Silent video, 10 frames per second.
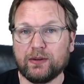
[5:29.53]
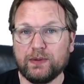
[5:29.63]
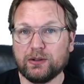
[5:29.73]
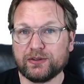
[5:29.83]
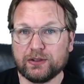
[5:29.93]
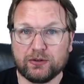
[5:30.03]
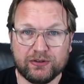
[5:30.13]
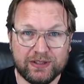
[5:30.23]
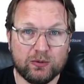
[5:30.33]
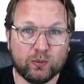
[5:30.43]
The videos that you
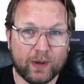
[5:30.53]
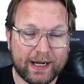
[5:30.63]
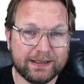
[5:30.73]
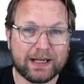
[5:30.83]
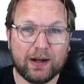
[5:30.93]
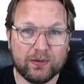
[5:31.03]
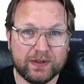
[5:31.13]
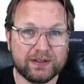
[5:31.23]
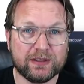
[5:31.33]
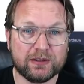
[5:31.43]
see right now,
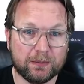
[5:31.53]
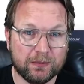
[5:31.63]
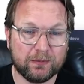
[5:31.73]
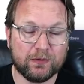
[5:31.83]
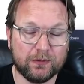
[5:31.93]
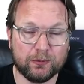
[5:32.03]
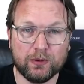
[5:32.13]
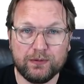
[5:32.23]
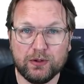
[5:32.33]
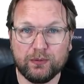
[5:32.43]
this is a
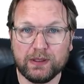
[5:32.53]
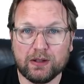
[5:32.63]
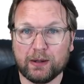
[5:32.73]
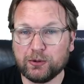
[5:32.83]
review video.